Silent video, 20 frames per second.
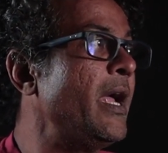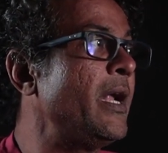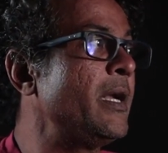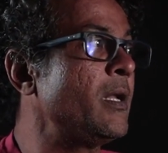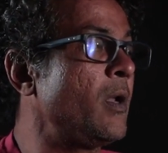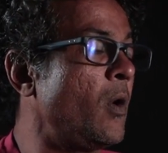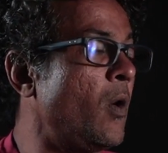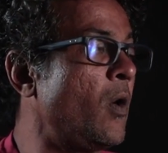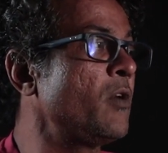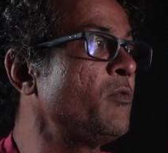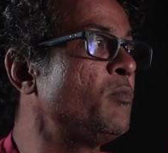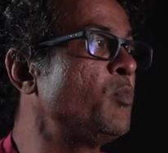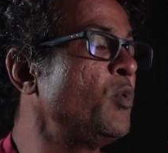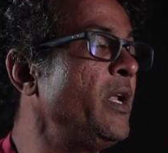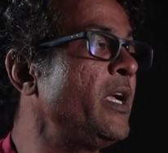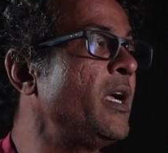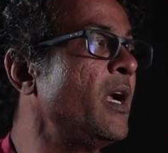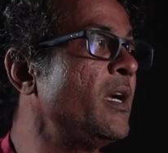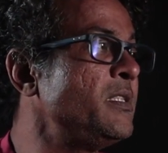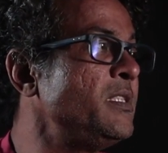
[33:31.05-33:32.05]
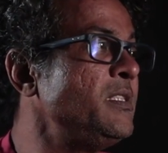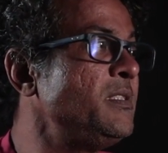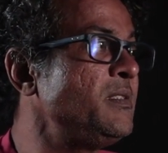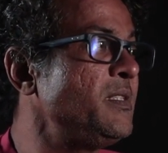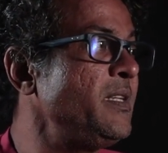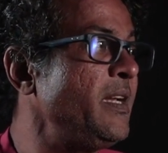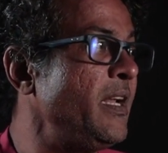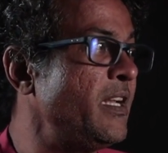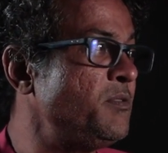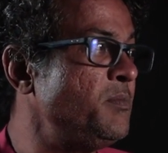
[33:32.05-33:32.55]
and a lot of Pulicat's
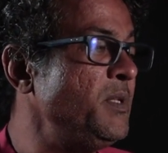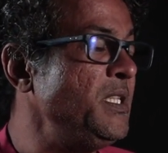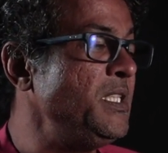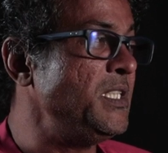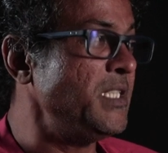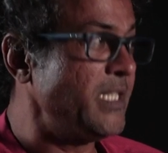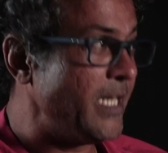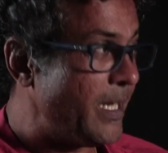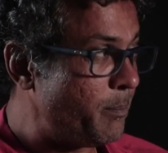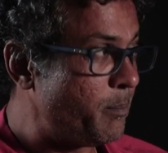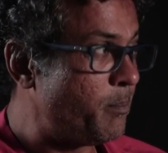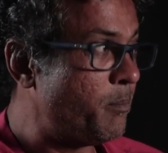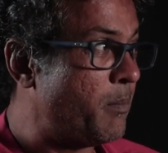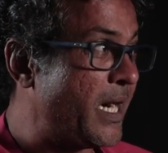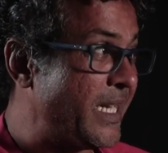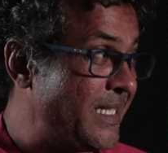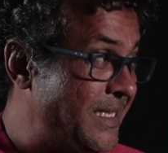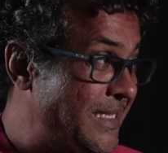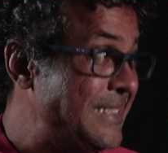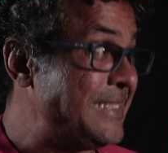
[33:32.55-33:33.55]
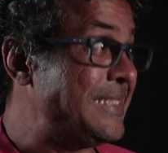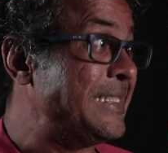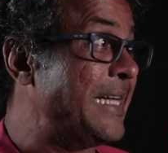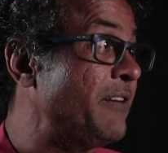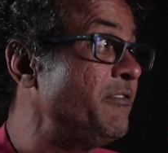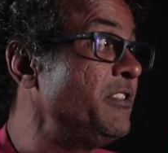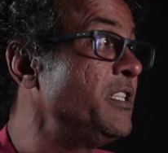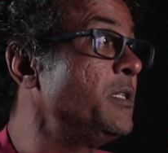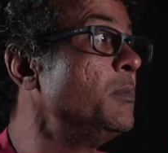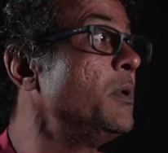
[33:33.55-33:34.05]
history has been shaped by this
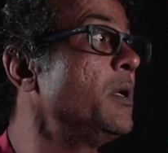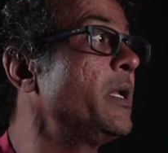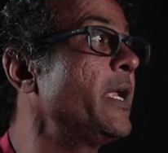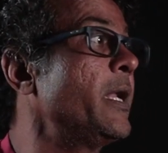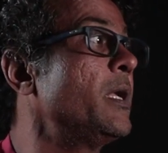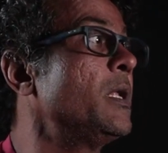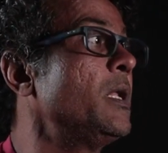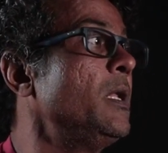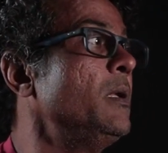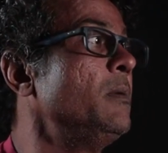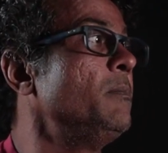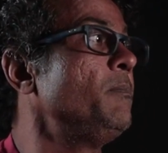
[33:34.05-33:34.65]
navigable canal,